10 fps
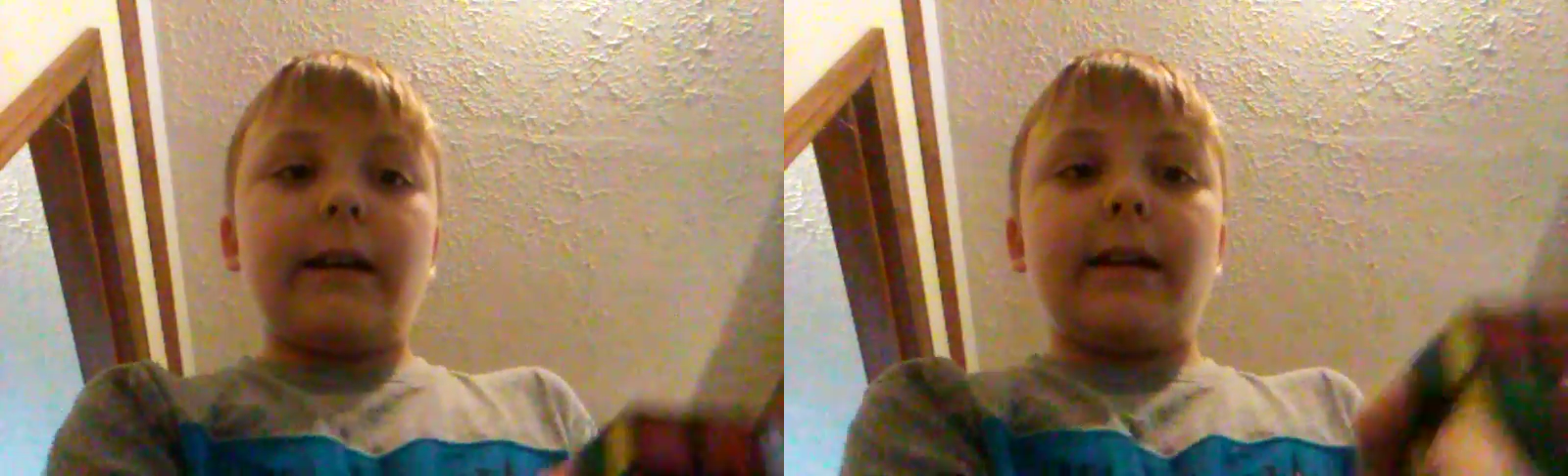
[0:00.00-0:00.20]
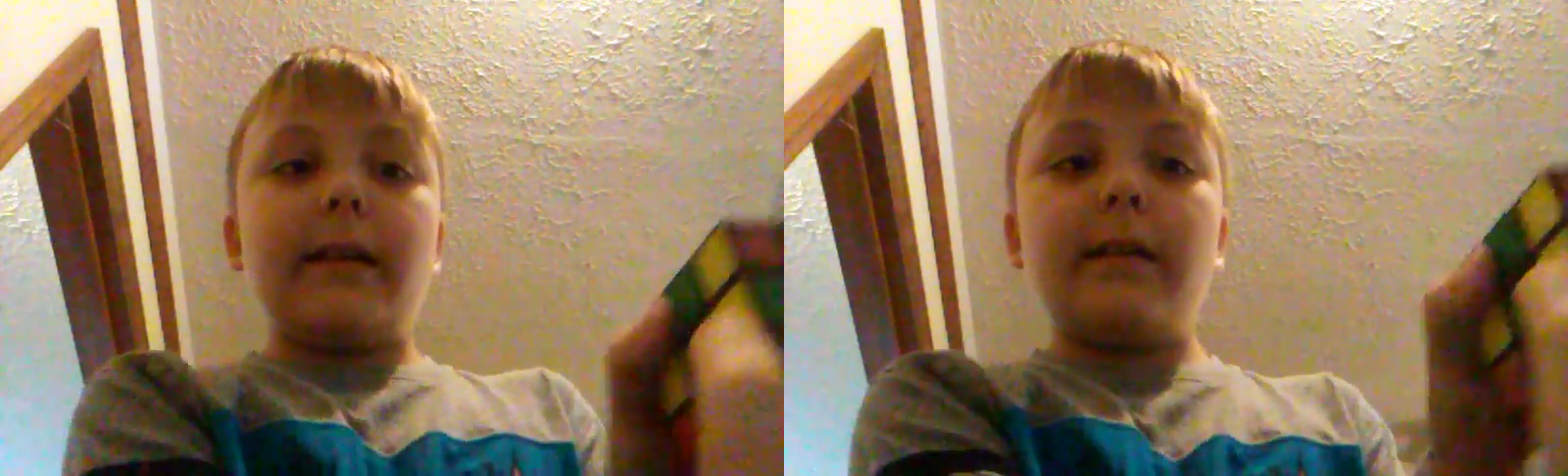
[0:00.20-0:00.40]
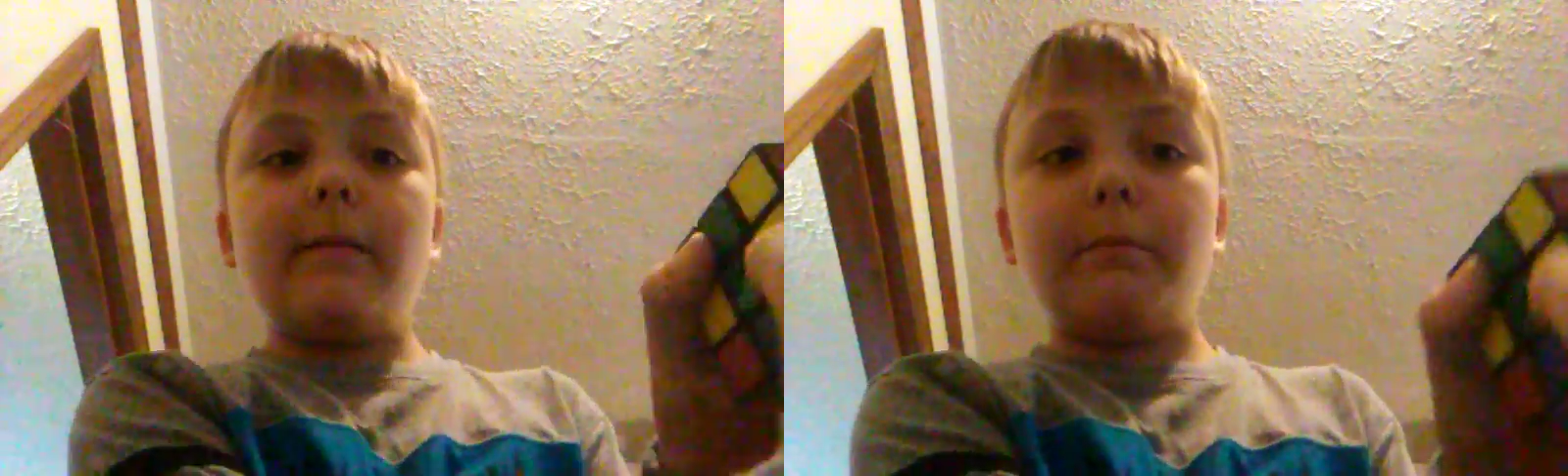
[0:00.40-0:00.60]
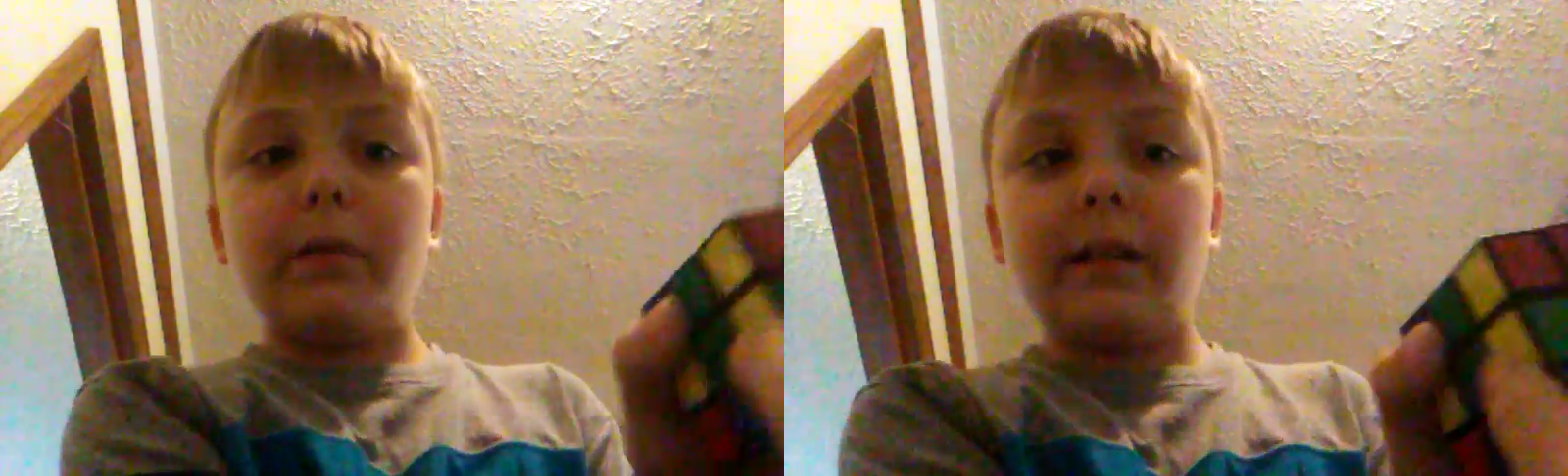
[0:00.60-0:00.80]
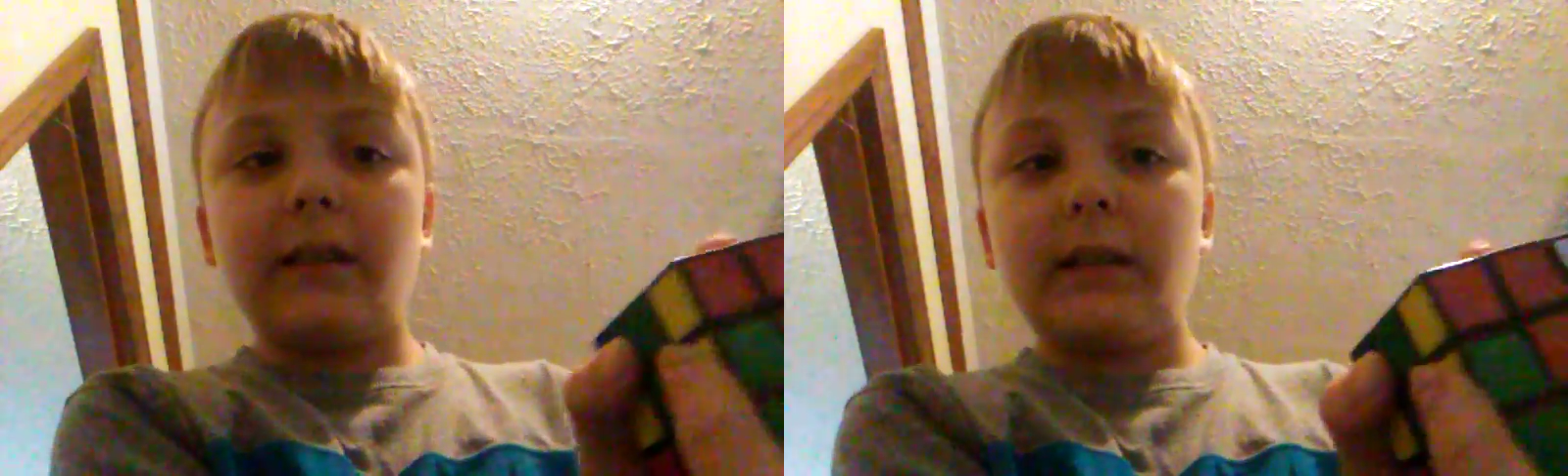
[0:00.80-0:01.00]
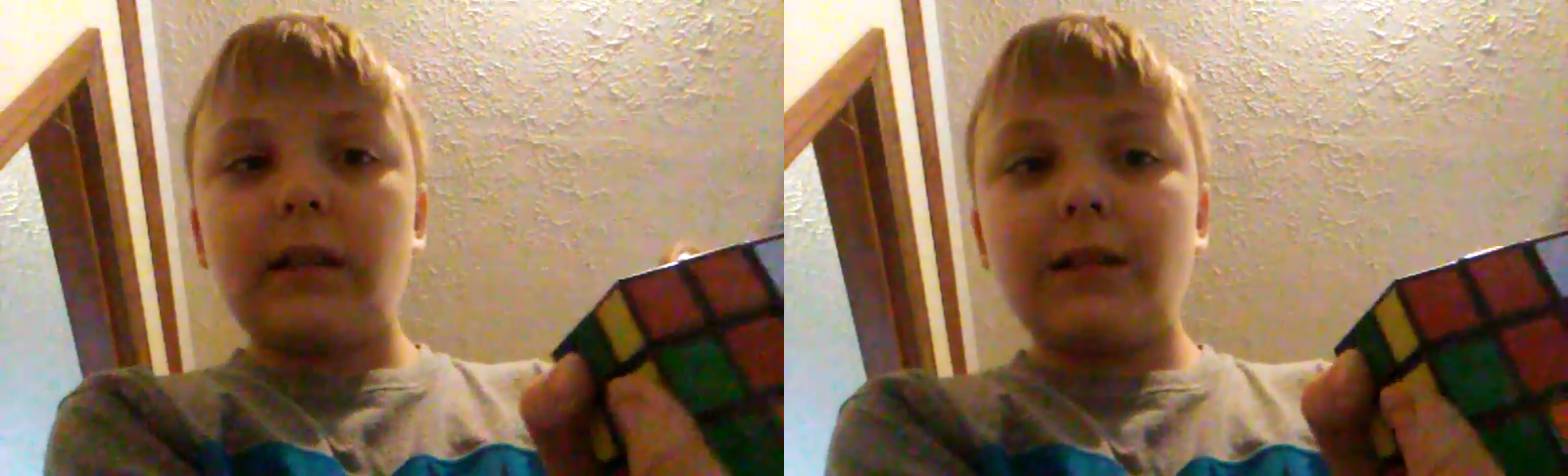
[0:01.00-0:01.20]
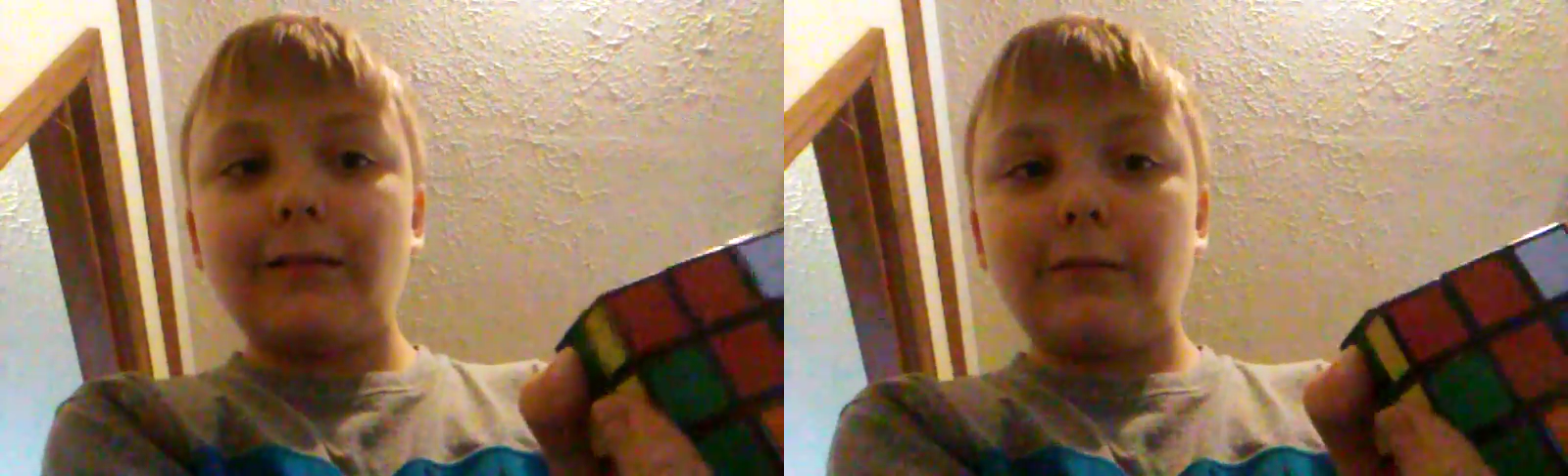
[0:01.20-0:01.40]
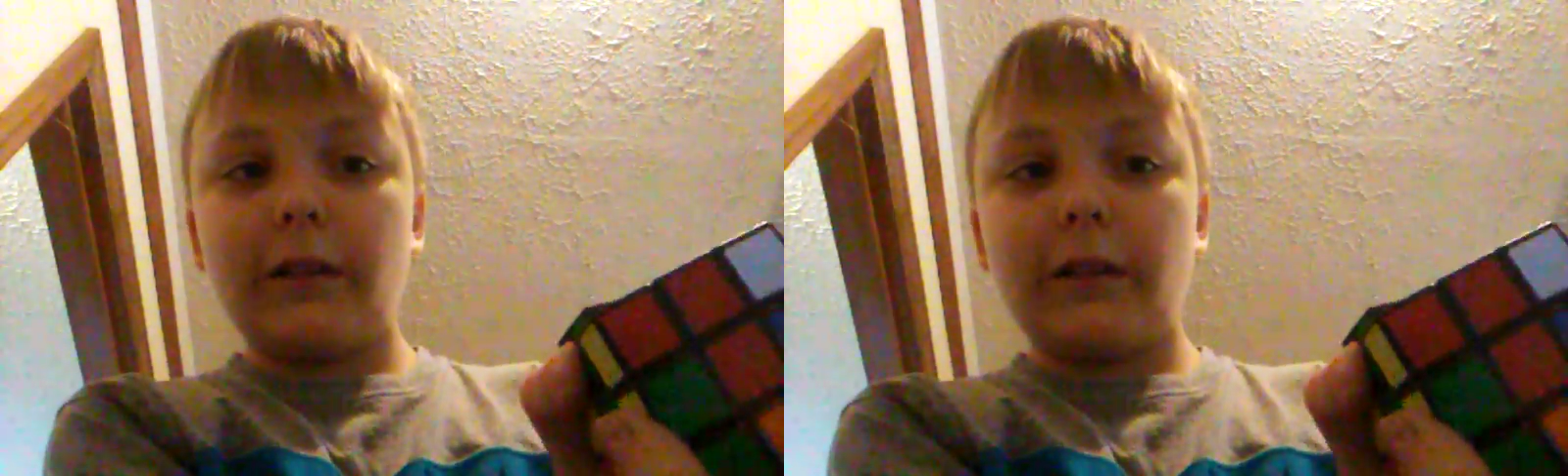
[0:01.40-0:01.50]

I put this